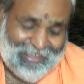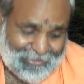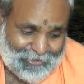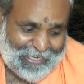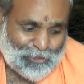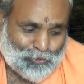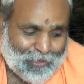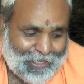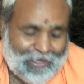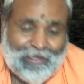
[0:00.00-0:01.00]
So that's
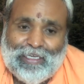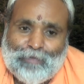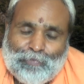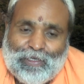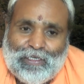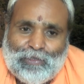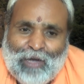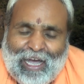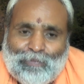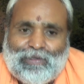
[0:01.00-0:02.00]
why if
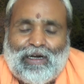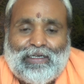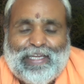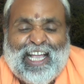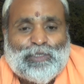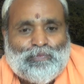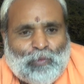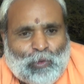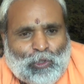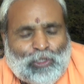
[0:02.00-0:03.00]
you have not
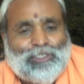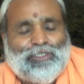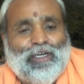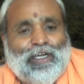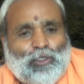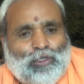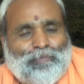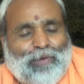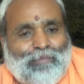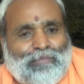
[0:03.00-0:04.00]
exposed to
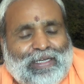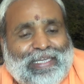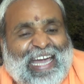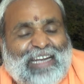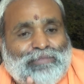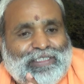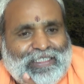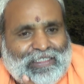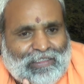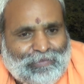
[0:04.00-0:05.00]
a Brahma Jnanam
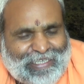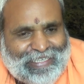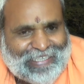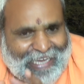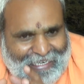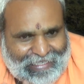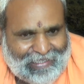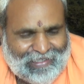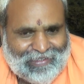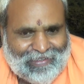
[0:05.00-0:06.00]

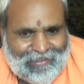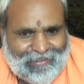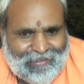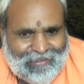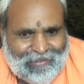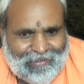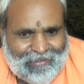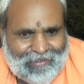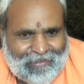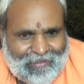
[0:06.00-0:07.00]
systematically,
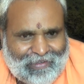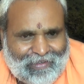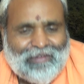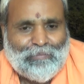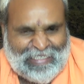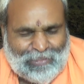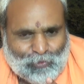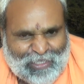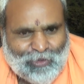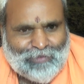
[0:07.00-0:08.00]
means
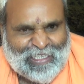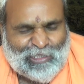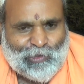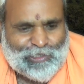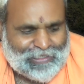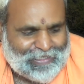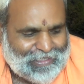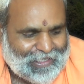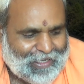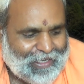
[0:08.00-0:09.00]
without methodology of
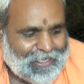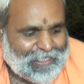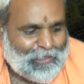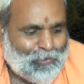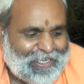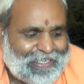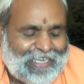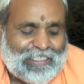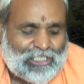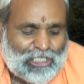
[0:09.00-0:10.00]
teaching, you will
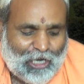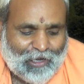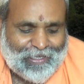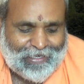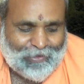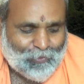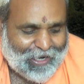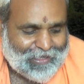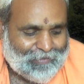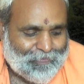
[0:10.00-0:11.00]
get stuck in
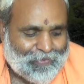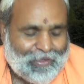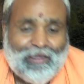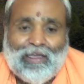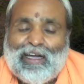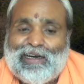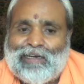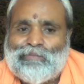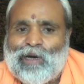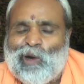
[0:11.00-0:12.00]
what?
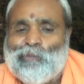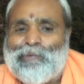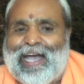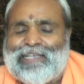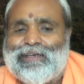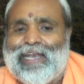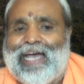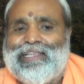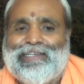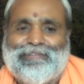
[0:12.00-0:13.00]
Karma
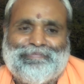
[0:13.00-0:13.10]
Upasanadi.